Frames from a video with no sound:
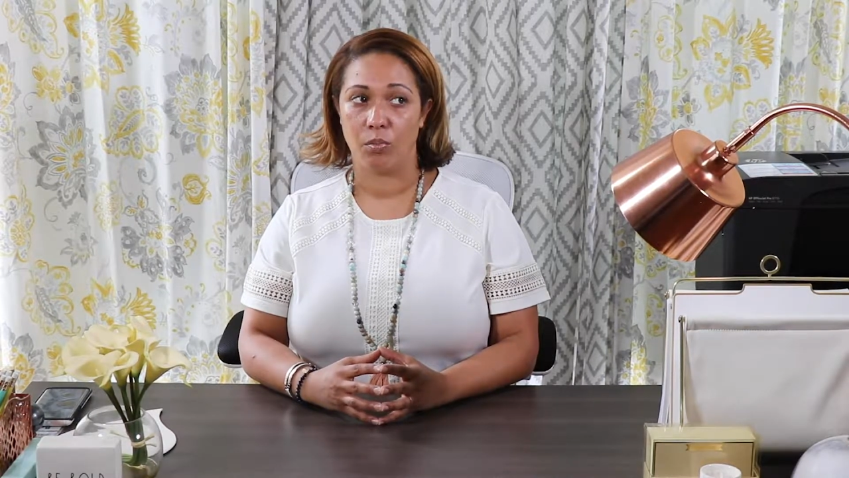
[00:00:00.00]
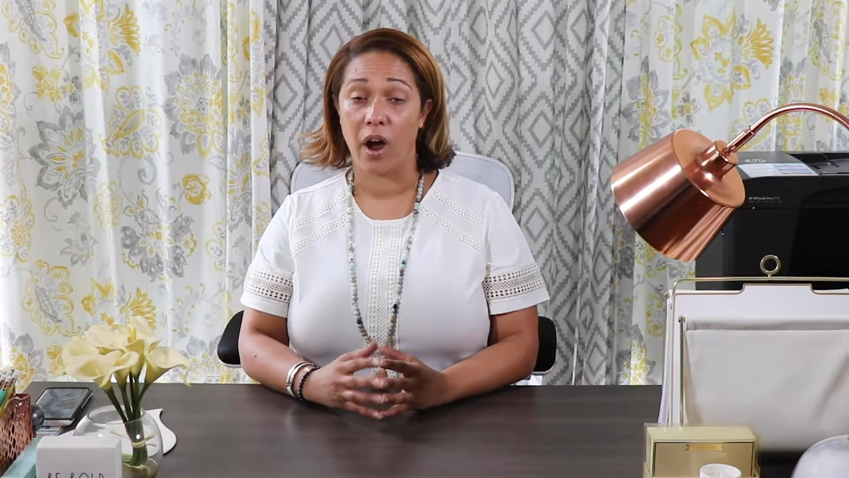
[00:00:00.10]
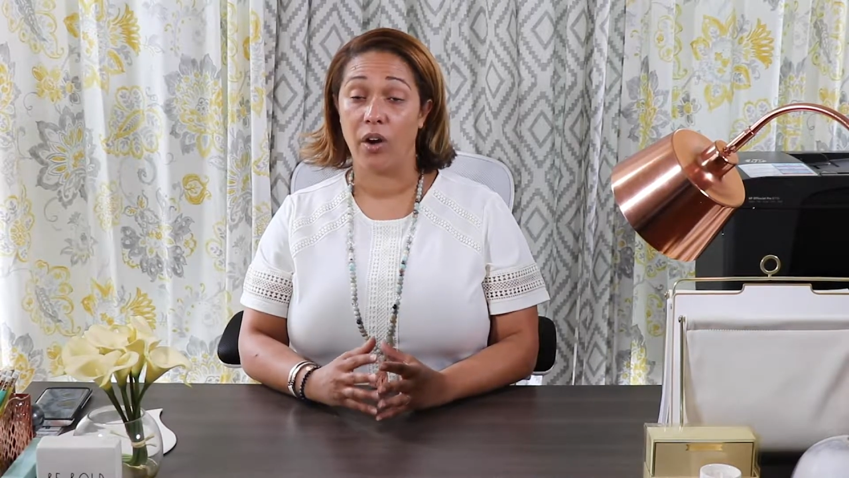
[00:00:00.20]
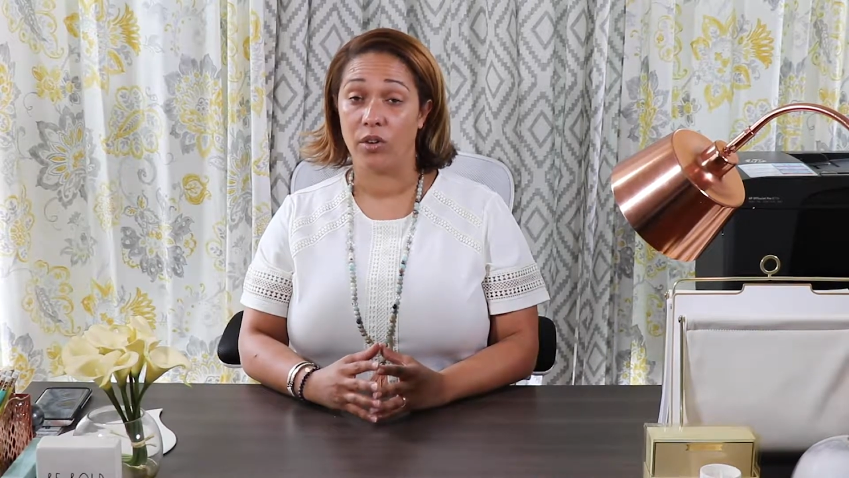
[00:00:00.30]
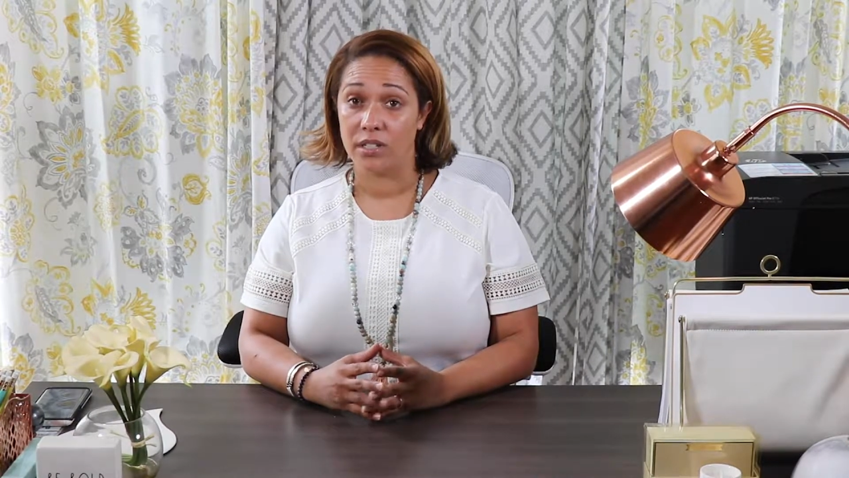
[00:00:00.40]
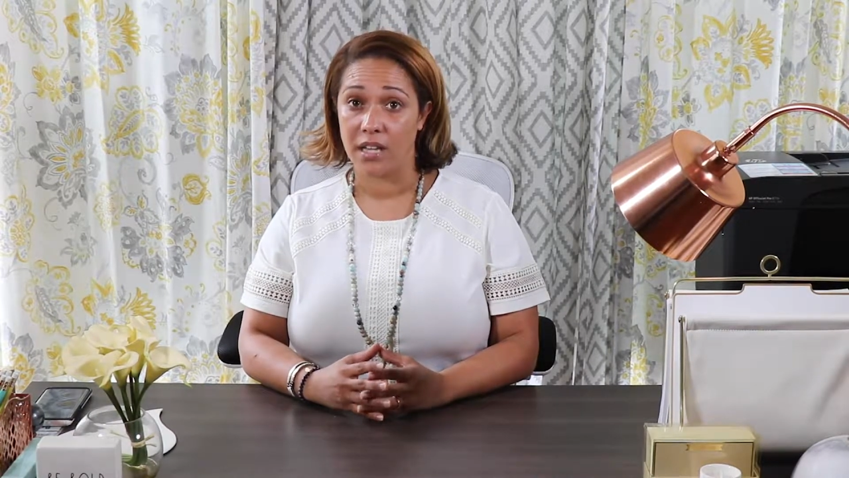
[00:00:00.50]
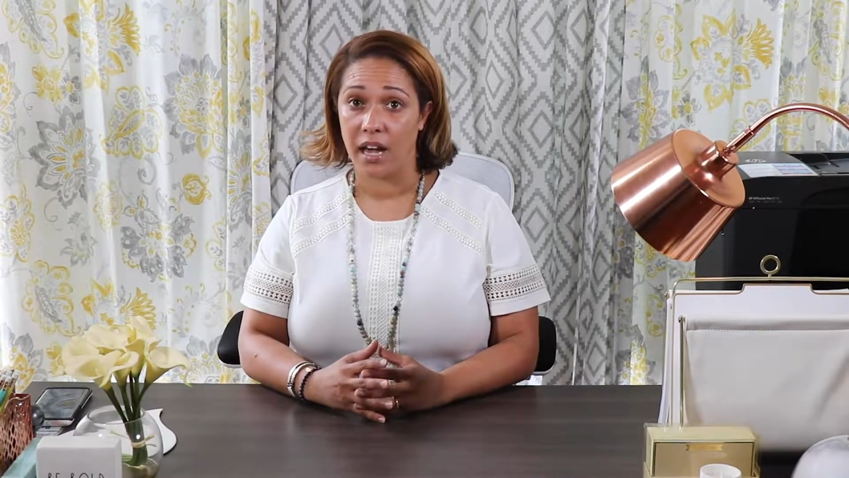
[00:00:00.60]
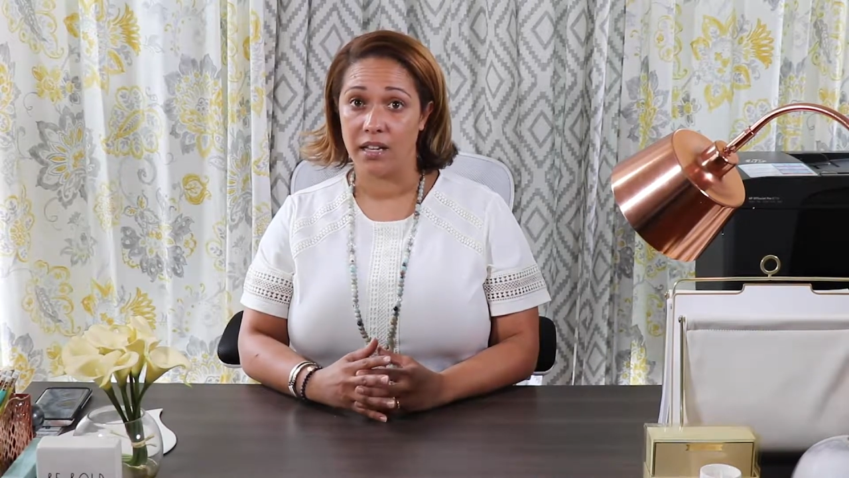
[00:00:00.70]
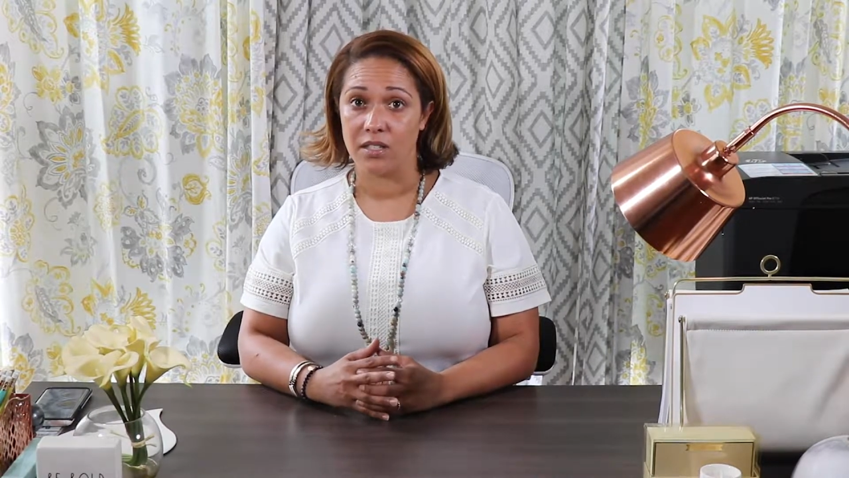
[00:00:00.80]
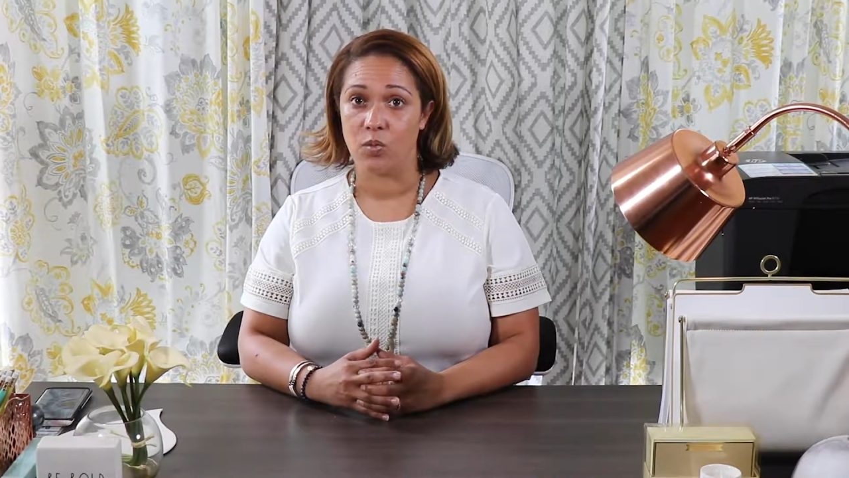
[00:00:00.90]

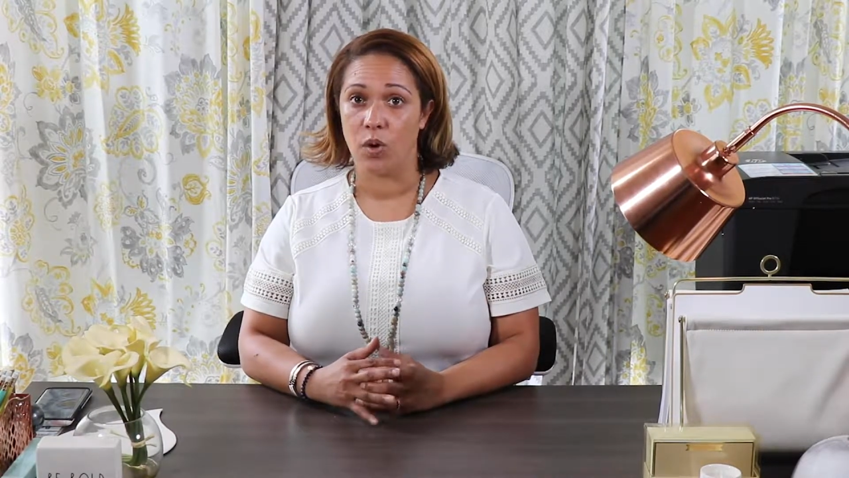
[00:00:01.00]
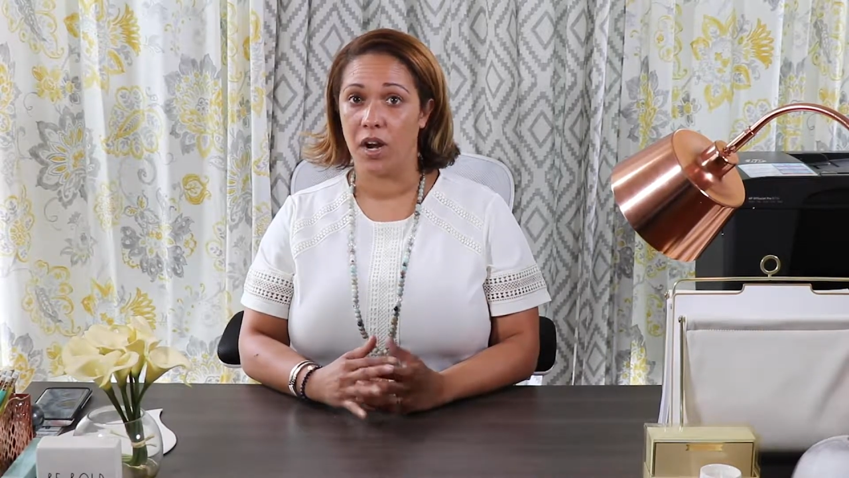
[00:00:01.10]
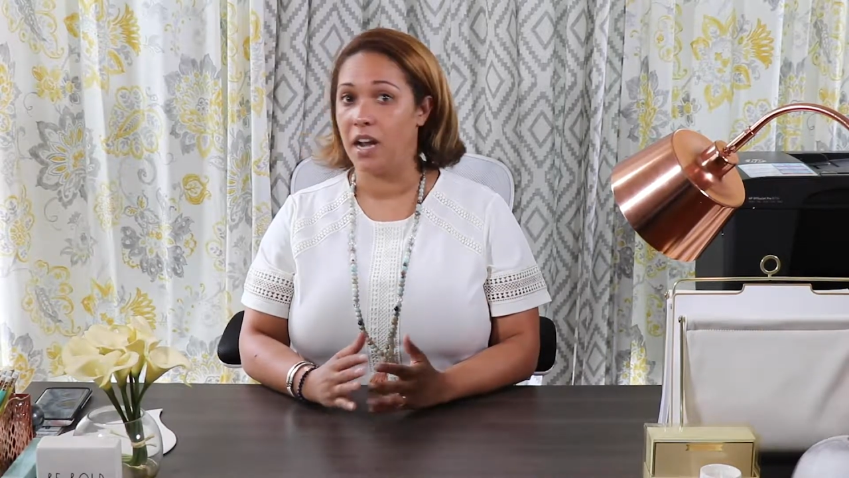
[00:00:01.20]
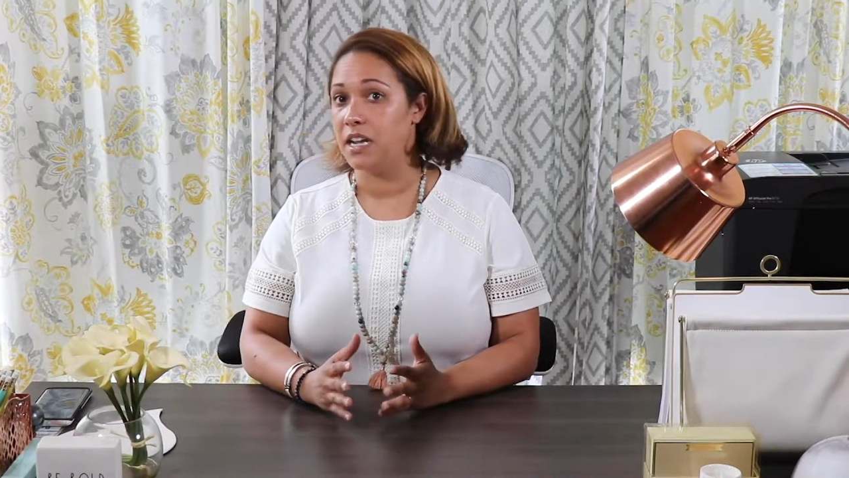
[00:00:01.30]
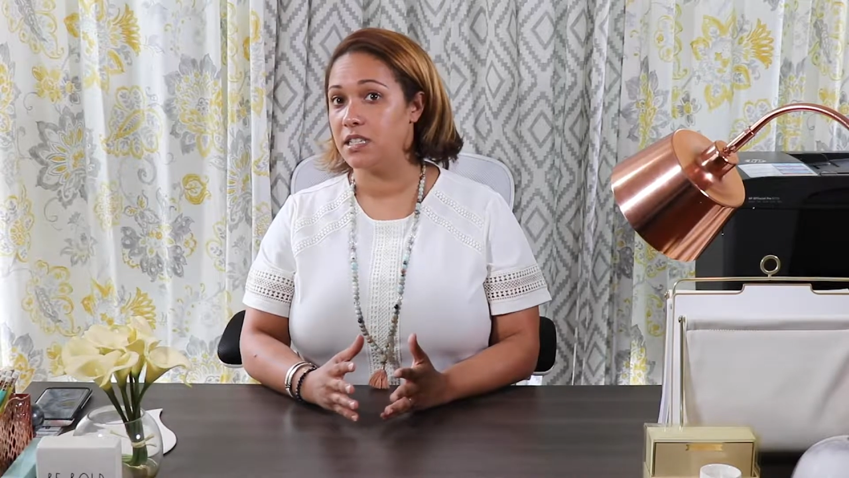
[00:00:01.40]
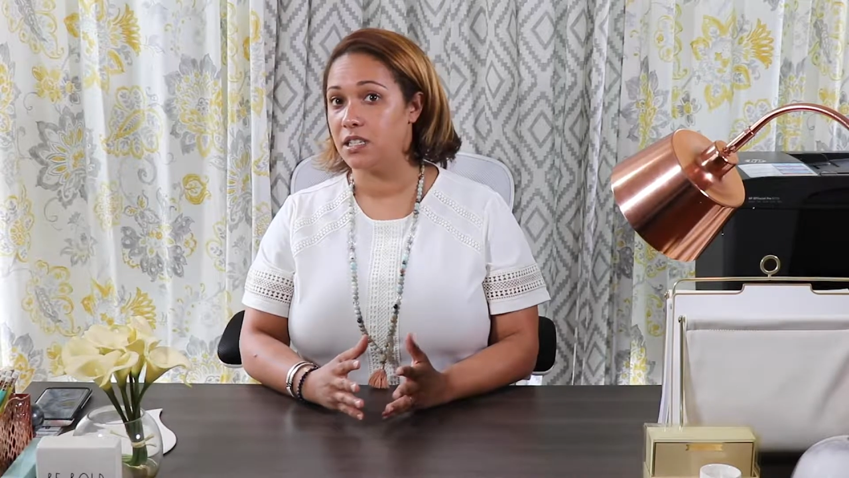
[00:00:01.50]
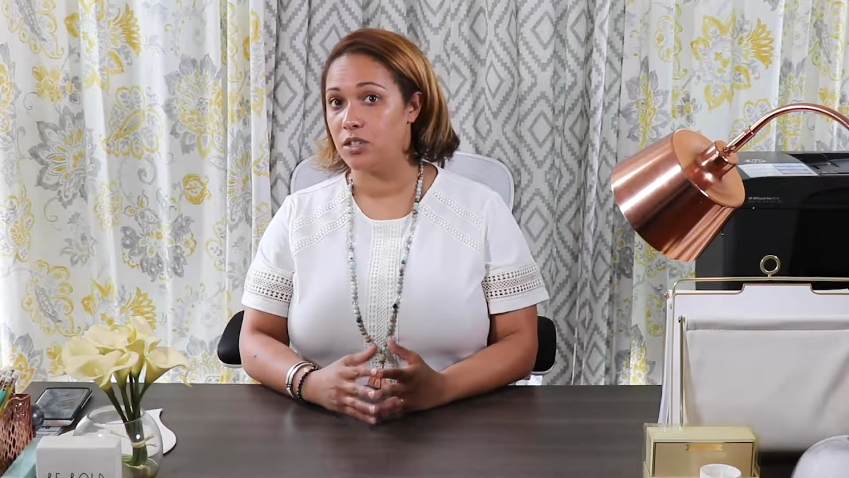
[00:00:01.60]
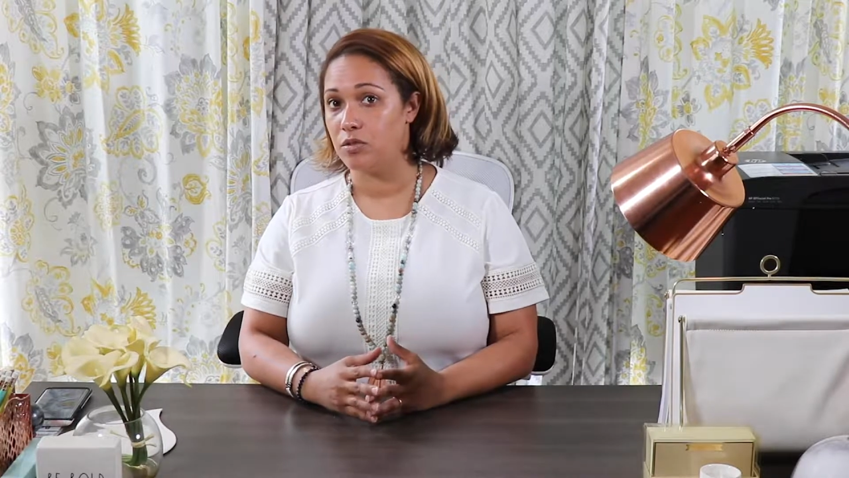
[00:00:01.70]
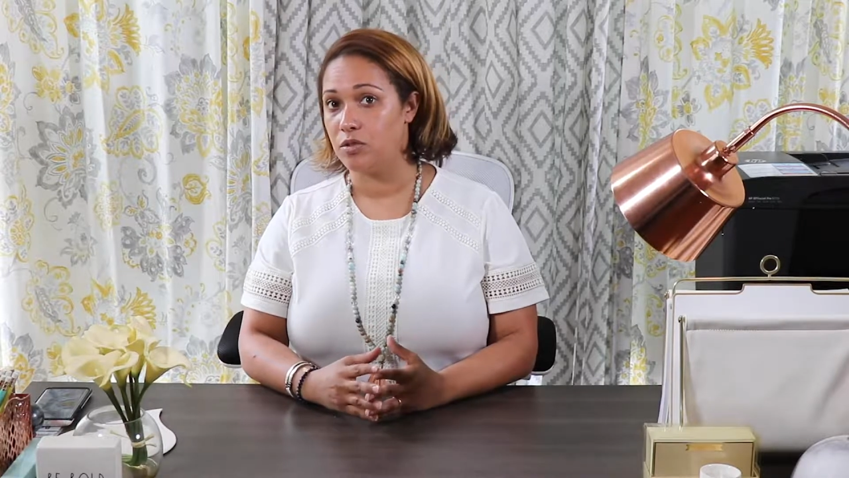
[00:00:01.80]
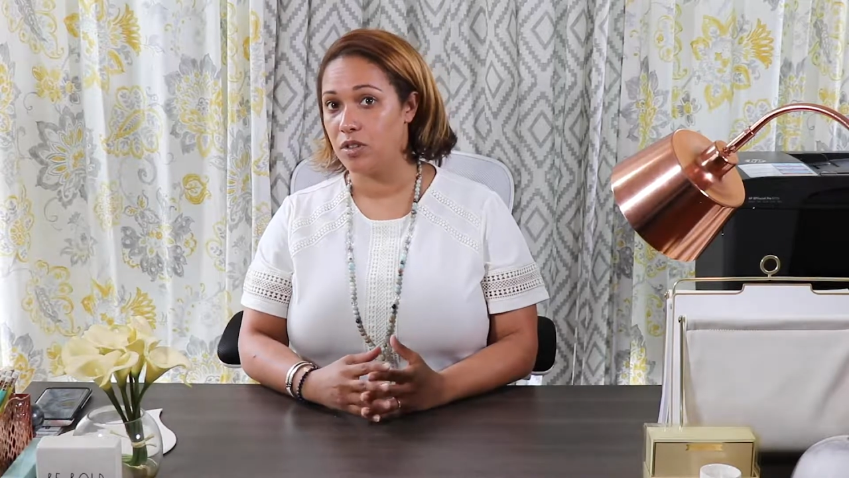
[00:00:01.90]
prioritize what I need to
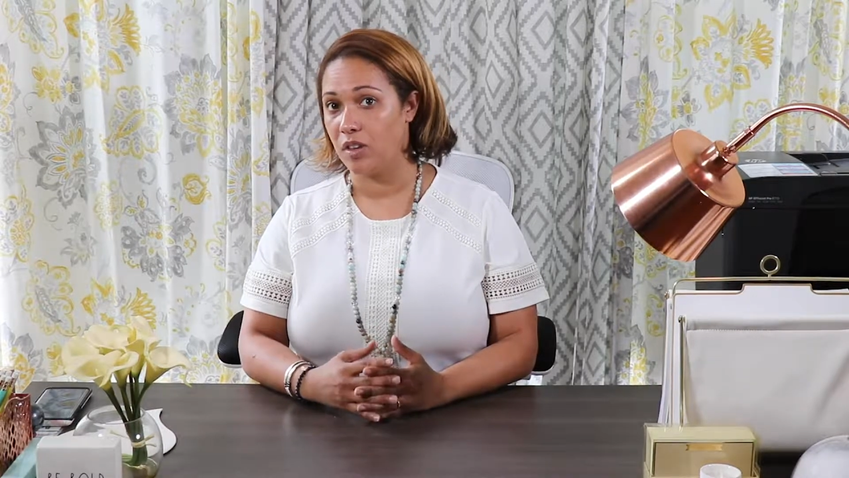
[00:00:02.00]
do so